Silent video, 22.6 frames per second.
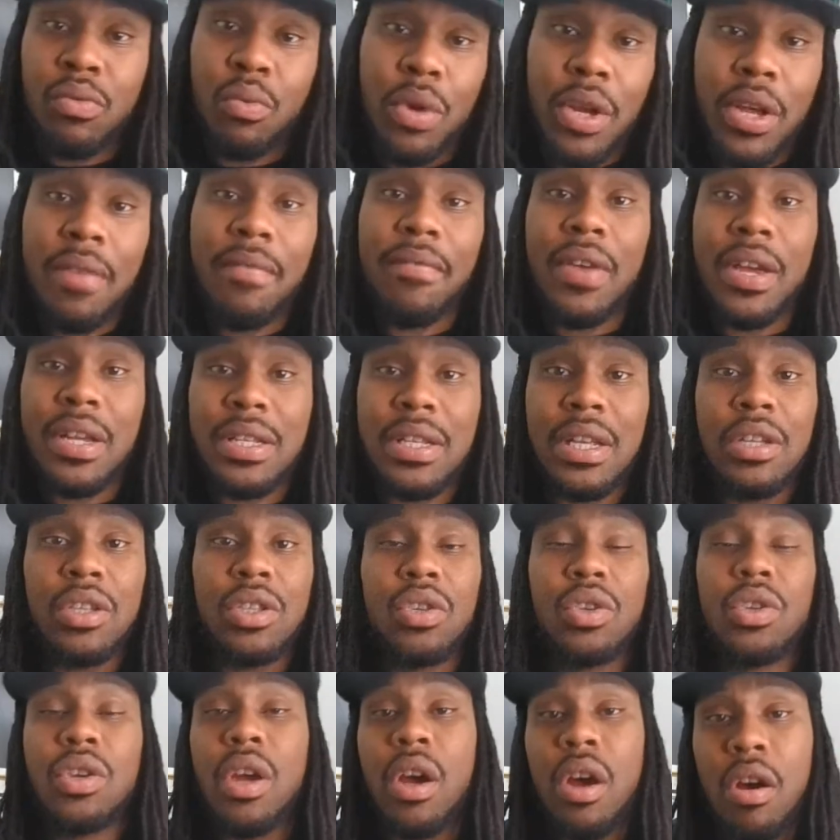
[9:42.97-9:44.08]
reinvest
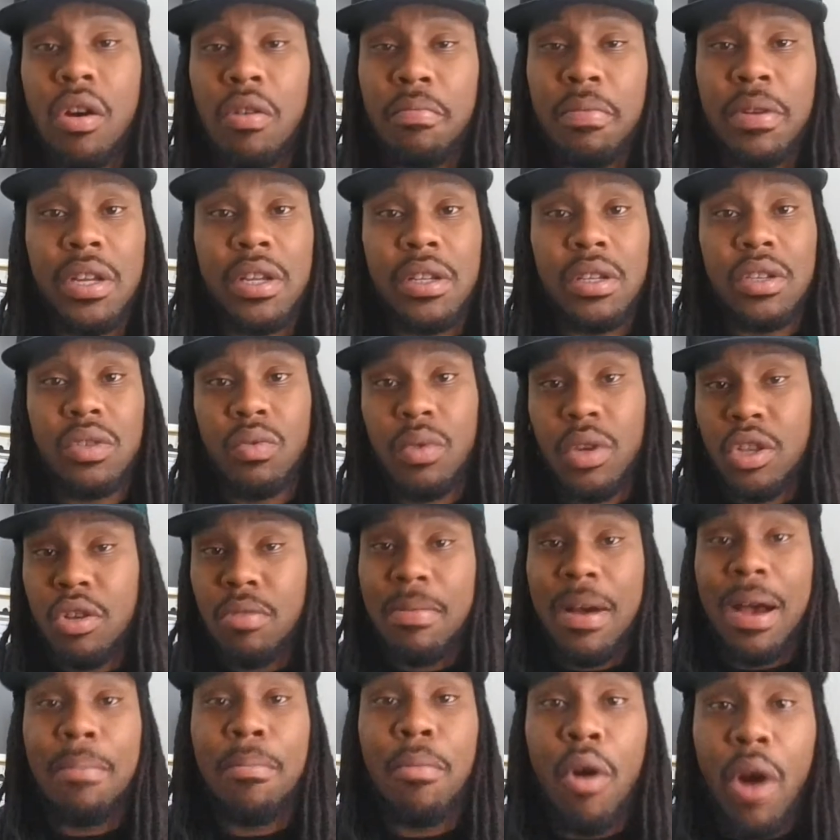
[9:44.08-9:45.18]
into your own business, whether you
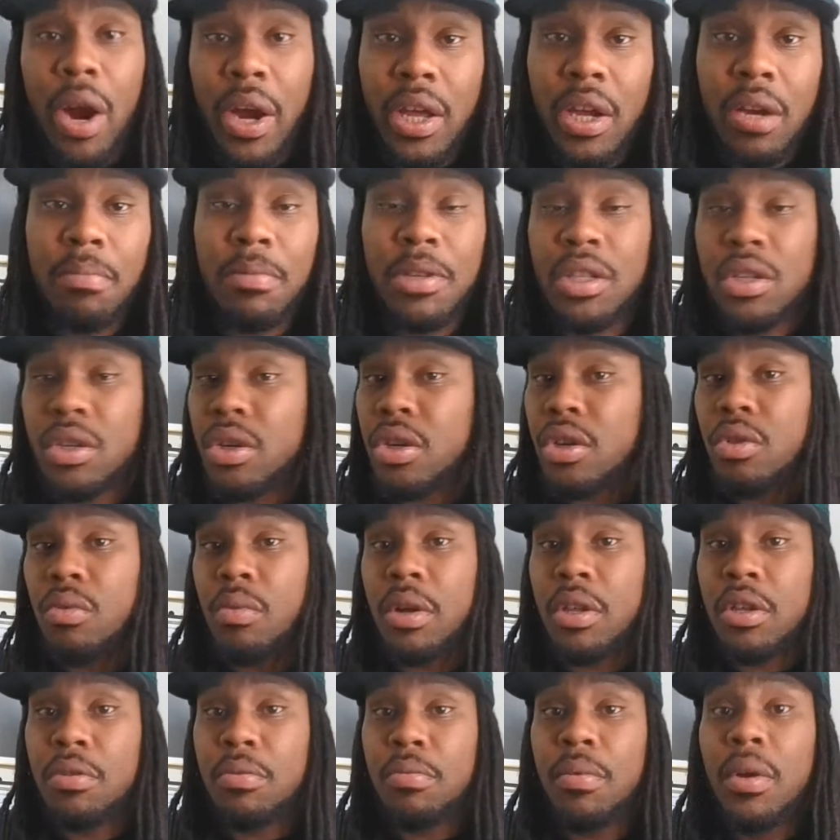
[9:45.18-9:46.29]
buy marketing material,
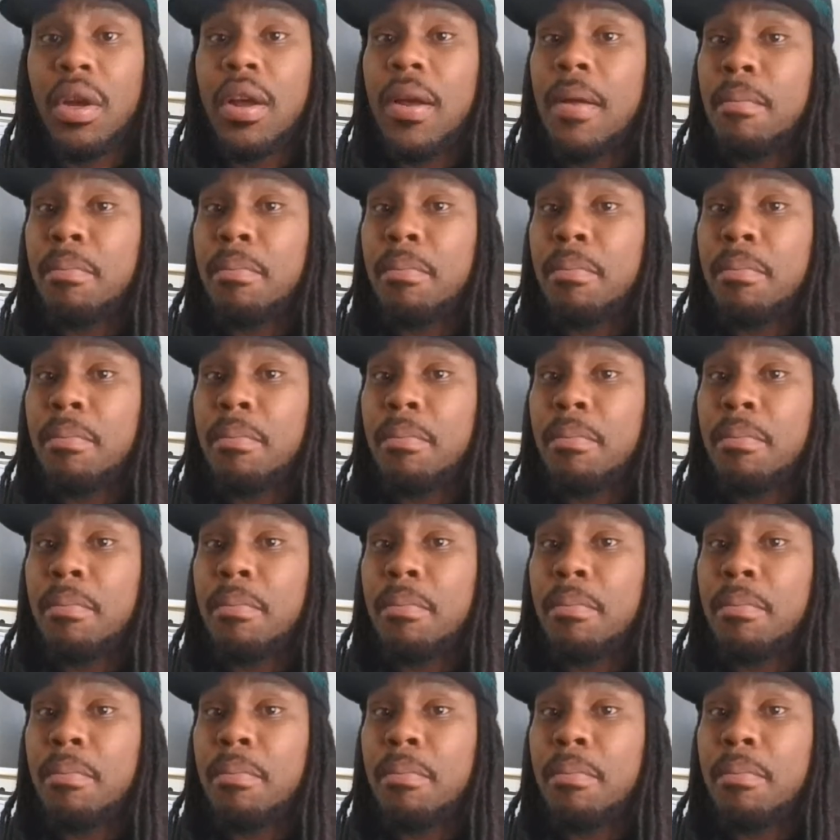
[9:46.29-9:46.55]
whether you